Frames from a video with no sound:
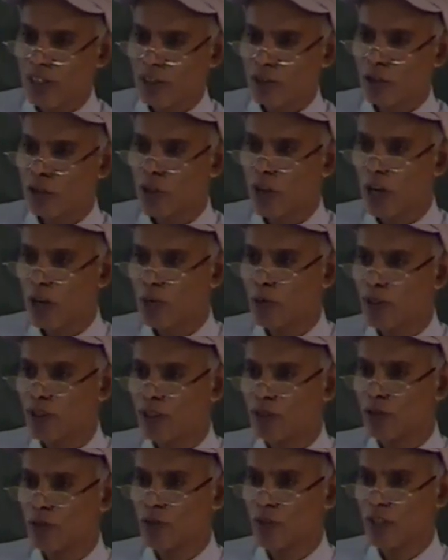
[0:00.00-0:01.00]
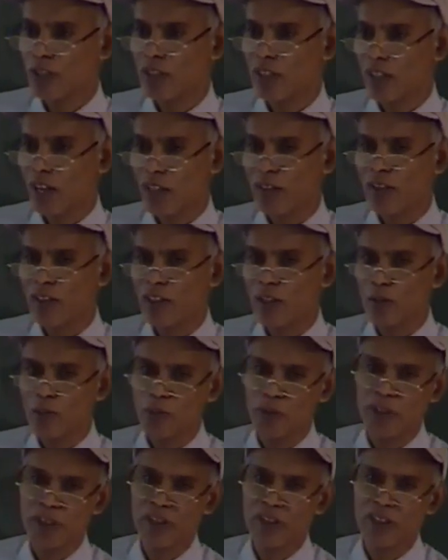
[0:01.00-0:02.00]
so you have what is known as classical
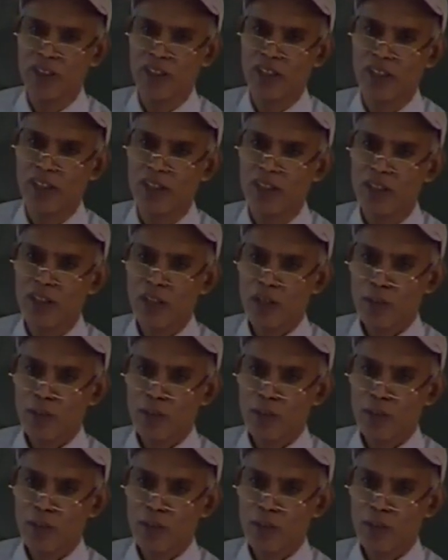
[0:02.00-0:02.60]
plate theory,